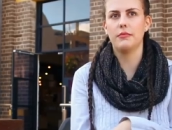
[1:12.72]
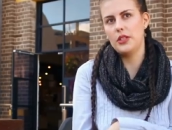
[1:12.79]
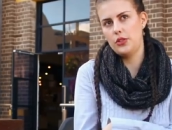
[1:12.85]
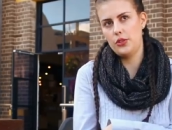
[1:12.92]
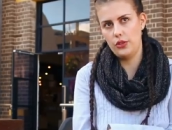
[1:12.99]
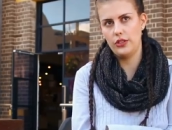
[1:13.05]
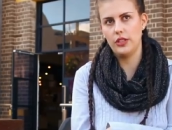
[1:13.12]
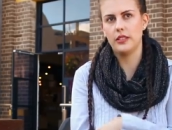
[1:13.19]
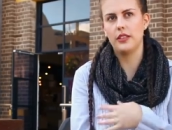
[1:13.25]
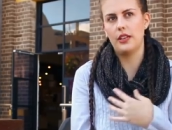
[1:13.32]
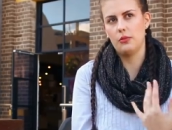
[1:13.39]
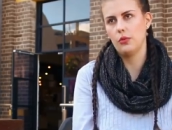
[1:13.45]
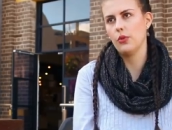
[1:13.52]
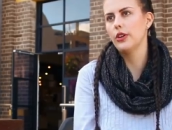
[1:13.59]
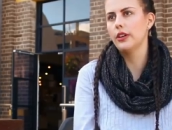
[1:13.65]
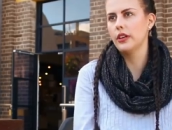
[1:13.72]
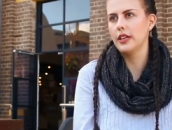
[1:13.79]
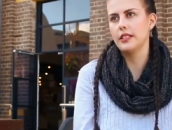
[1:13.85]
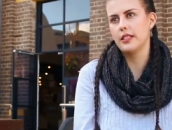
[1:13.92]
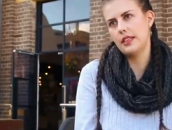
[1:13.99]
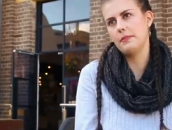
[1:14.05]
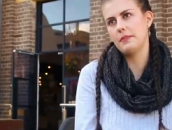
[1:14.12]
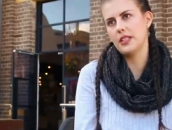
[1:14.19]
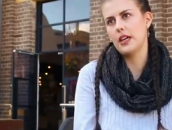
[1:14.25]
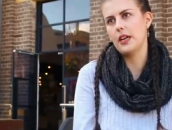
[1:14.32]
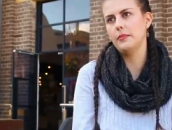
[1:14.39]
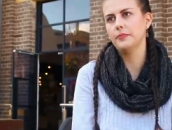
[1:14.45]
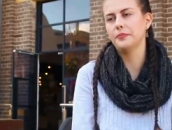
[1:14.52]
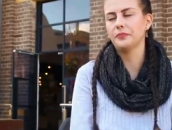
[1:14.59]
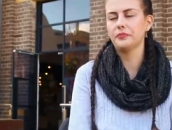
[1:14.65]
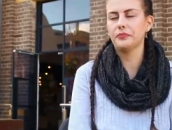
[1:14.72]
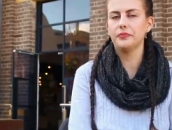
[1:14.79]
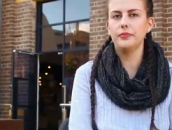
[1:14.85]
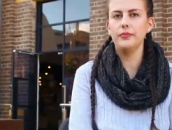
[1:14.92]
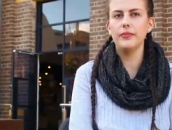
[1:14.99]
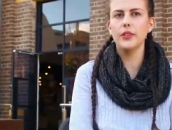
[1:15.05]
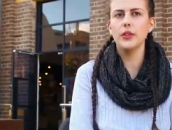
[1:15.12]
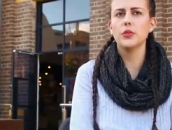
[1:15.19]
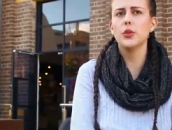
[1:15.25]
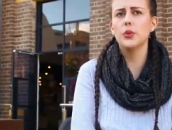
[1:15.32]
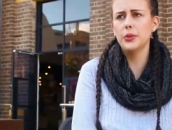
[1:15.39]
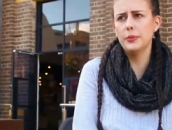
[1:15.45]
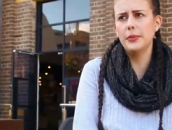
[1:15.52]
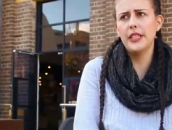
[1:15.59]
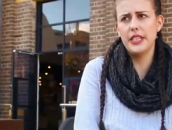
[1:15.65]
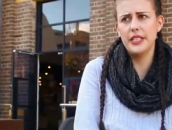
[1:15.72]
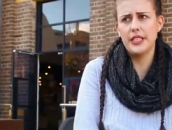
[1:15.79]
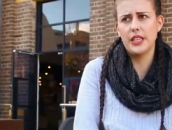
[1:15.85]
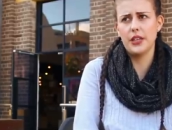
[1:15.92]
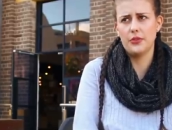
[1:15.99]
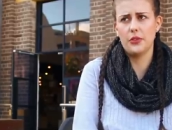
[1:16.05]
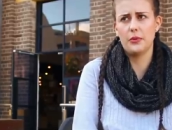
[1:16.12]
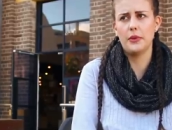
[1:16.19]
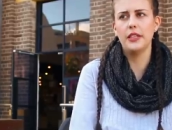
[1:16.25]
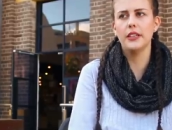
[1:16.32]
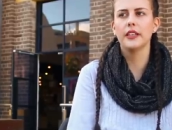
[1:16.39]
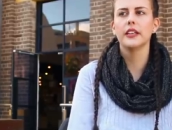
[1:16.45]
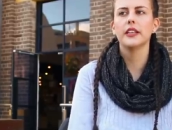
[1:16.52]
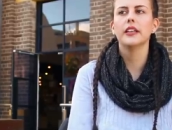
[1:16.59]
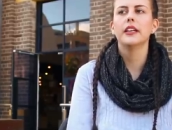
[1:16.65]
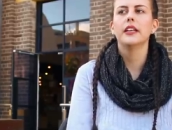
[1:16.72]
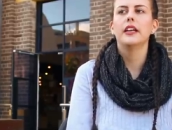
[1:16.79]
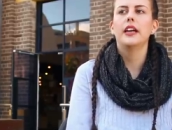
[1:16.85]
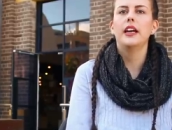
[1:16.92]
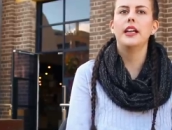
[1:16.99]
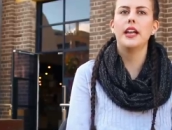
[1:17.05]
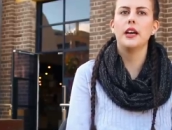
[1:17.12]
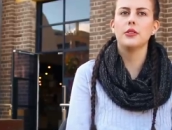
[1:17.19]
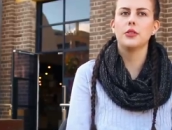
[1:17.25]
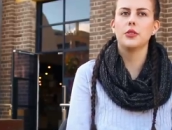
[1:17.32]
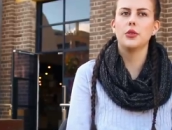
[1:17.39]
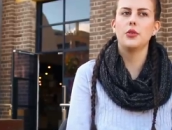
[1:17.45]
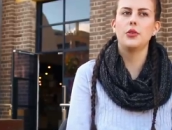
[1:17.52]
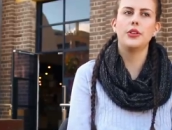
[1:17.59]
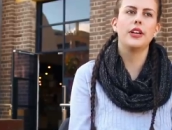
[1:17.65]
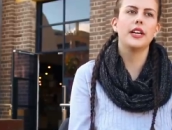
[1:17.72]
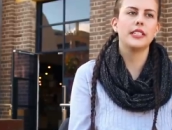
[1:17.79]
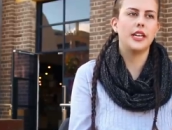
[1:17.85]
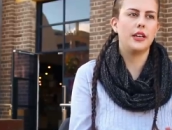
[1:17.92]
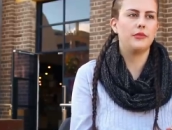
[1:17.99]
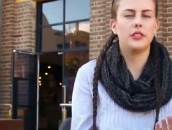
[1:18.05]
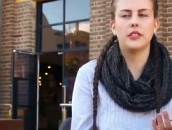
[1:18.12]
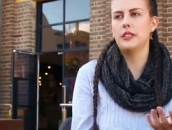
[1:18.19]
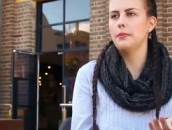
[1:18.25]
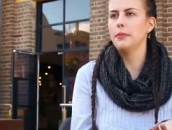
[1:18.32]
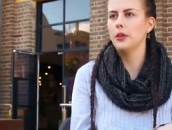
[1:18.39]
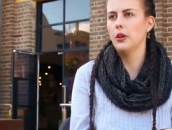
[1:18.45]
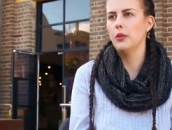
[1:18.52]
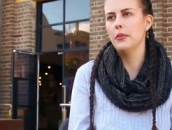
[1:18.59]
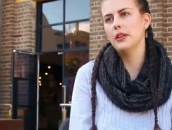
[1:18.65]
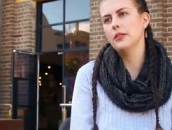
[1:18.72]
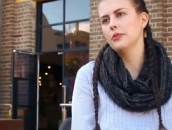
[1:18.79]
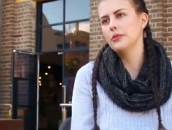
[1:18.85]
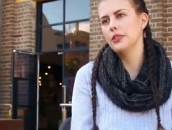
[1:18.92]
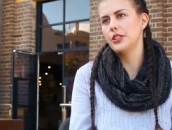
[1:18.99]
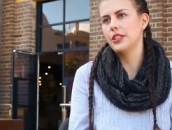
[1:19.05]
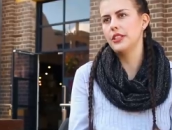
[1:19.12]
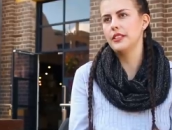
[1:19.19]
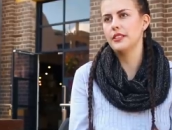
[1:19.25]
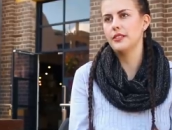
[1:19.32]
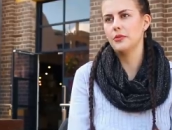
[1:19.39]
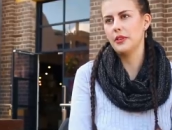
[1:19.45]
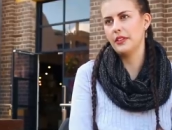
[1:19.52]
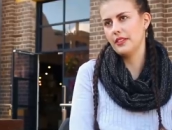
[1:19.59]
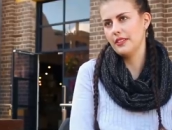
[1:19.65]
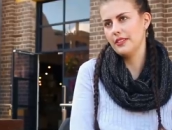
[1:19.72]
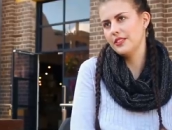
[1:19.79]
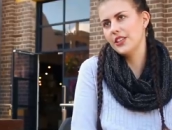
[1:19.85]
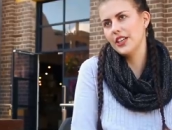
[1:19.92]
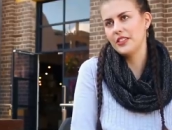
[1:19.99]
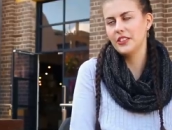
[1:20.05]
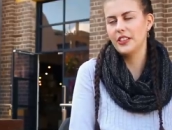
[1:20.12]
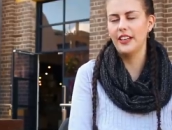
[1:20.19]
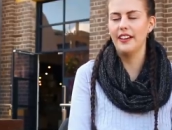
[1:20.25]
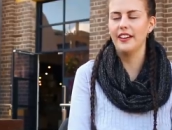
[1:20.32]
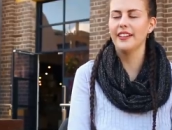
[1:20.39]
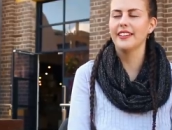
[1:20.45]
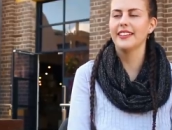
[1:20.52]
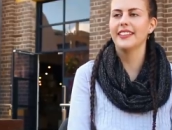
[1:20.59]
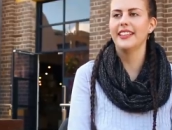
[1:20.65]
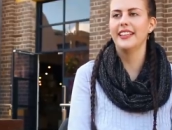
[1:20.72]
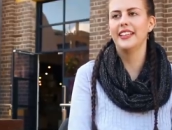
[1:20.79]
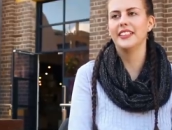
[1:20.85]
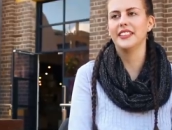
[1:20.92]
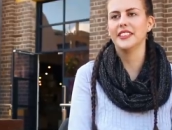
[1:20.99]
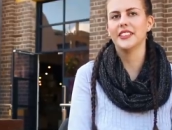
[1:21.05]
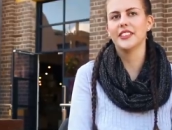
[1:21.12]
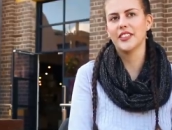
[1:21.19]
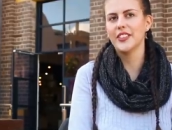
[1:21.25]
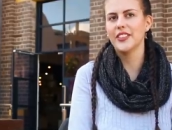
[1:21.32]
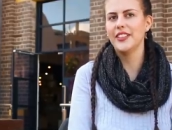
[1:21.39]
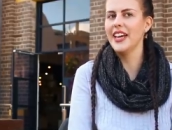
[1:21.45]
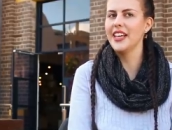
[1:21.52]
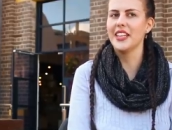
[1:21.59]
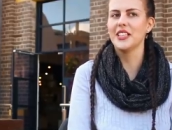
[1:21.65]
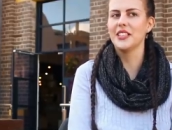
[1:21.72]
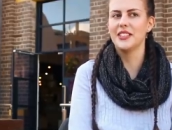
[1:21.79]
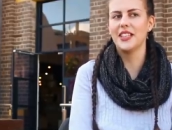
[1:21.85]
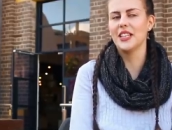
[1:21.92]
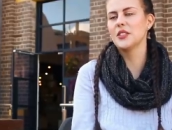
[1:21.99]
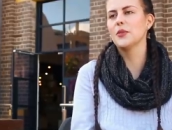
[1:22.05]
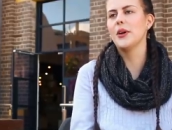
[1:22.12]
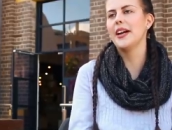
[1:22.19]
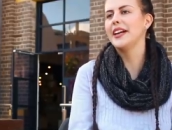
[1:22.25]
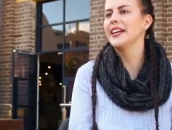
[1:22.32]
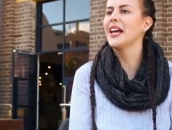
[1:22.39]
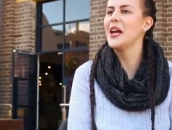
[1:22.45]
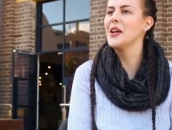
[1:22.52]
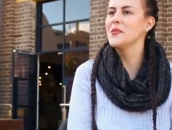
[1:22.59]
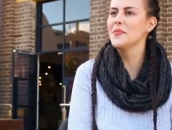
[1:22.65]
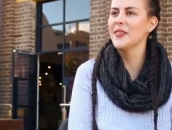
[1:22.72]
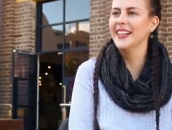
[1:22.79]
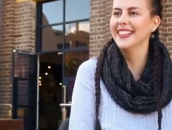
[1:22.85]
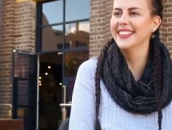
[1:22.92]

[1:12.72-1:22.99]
be student and work at the same time. So it would be easier for me. And also you guys have the diploma, which is with childcare. And yeah, that, that's why I came.